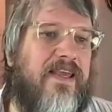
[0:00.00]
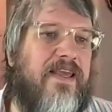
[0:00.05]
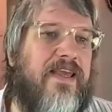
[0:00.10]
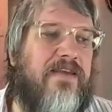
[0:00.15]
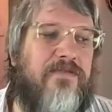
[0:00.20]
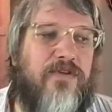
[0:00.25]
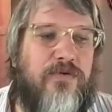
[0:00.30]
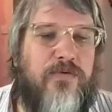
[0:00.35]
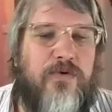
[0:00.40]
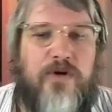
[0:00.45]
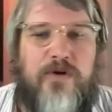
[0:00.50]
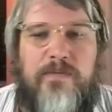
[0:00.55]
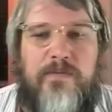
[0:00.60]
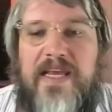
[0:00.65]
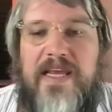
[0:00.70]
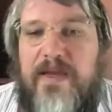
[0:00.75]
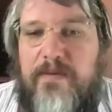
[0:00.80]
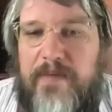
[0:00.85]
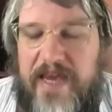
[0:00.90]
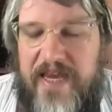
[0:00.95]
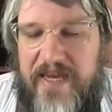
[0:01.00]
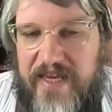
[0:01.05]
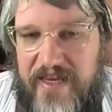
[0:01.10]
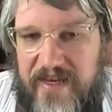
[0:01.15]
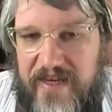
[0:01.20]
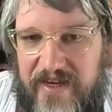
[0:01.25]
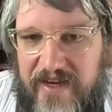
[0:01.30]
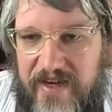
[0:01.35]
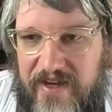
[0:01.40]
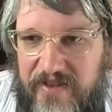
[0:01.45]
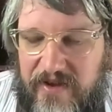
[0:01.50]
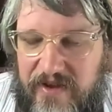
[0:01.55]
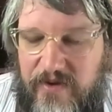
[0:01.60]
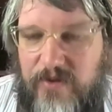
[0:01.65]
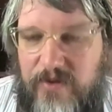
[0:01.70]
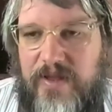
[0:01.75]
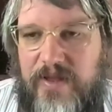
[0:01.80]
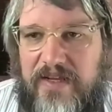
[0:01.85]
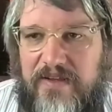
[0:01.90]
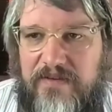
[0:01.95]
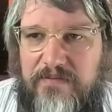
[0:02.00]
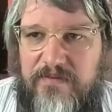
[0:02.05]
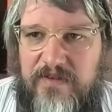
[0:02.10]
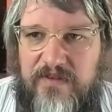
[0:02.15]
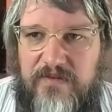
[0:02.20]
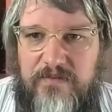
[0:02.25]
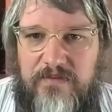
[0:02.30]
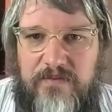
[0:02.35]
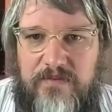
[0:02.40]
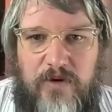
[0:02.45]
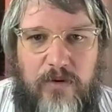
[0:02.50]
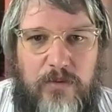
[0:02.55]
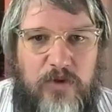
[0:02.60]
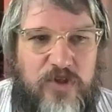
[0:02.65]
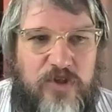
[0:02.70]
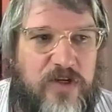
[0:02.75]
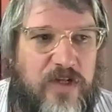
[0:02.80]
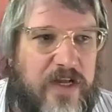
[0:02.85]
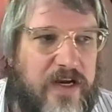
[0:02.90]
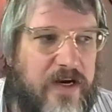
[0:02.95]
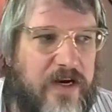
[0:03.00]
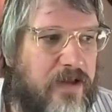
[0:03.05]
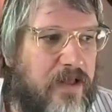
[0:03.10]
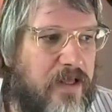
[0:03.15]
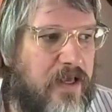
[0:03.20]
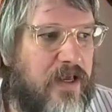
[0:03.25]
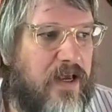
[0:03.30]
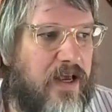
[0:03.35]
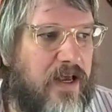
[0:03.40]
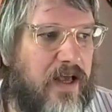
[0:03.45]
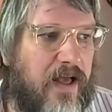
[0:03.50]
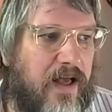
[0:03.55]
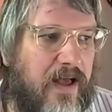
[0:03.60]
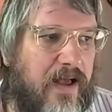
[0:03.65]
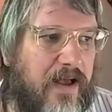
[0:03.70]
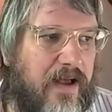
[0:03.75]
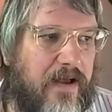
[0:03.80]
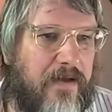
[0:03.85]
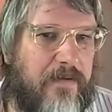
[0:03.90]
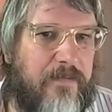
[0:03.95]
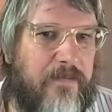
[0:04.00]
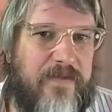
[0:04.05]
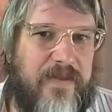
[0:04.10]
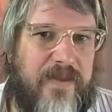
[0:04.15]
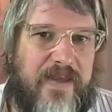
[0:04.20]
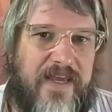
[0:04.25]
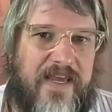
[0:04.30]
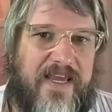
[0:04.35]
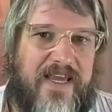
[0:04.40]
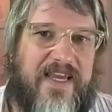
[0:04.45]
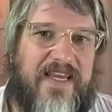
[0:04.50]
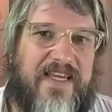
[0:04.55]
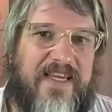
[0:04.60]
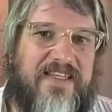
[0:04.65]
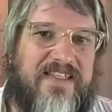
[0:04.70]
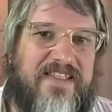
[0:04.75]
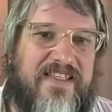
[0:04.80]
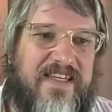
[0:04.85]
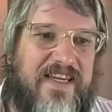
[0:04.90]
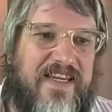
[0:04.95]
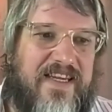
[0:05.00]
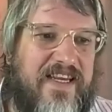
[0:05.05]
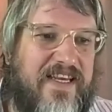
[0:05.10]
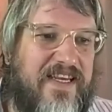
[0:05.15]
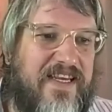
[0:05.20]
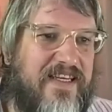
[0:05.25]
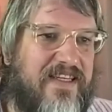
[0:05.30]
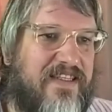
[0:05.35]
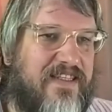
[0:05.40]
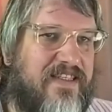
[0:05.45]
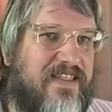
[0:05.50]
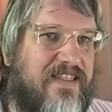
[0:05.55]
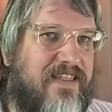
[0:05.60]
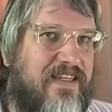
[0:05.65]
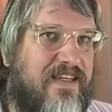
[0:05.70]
even the word meaning making, though that's almost clear, is there's